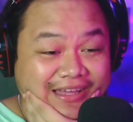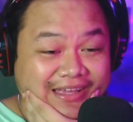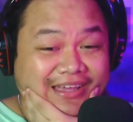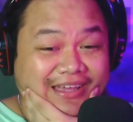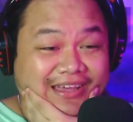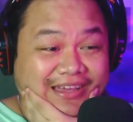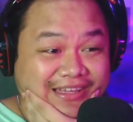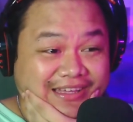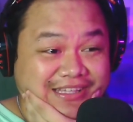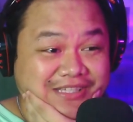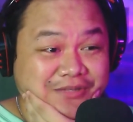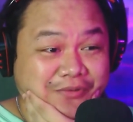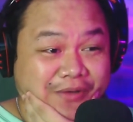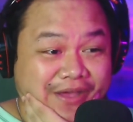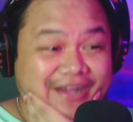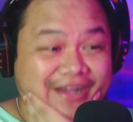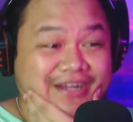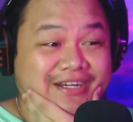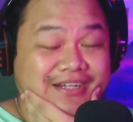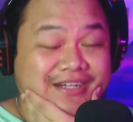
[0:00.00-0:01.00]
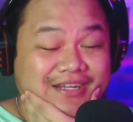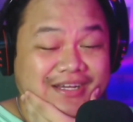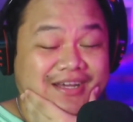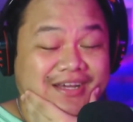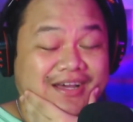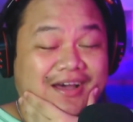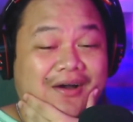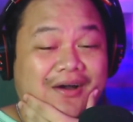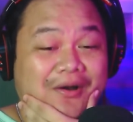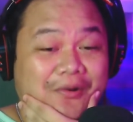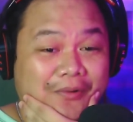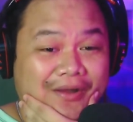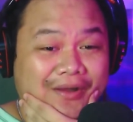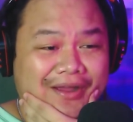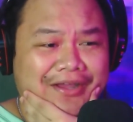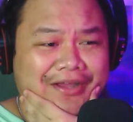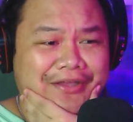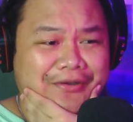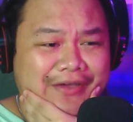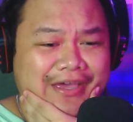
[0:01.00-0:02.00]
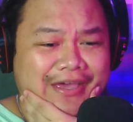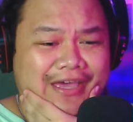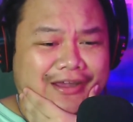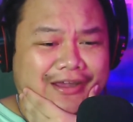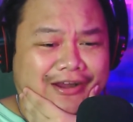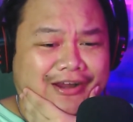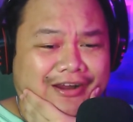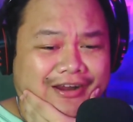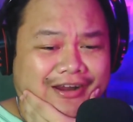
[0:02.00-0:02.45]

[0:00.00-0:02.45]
It's weird! Why are you here?